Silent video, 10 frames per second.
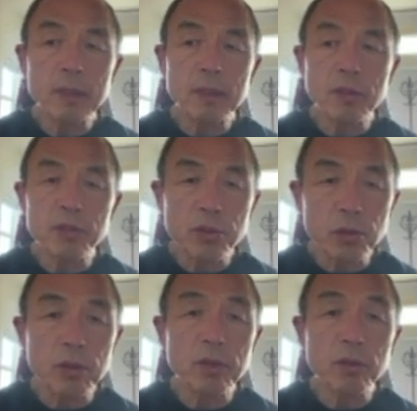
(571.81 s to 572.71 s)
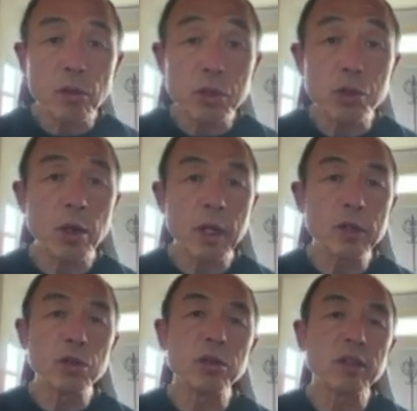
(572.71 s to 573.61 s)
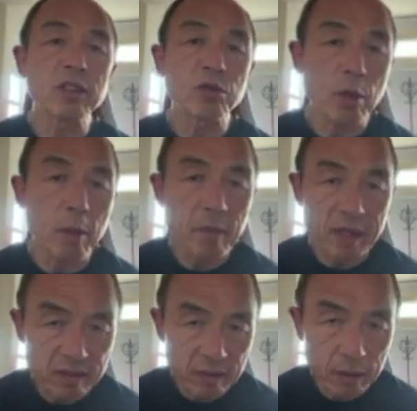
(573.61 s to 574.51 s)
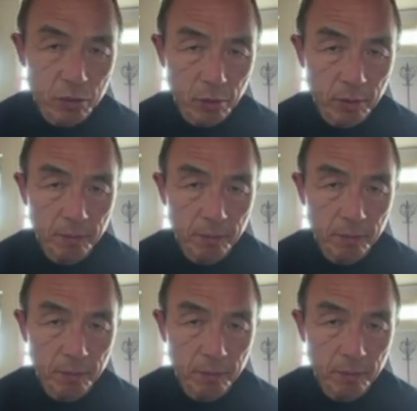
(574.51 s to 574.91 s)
the students are trying to disrupt my center.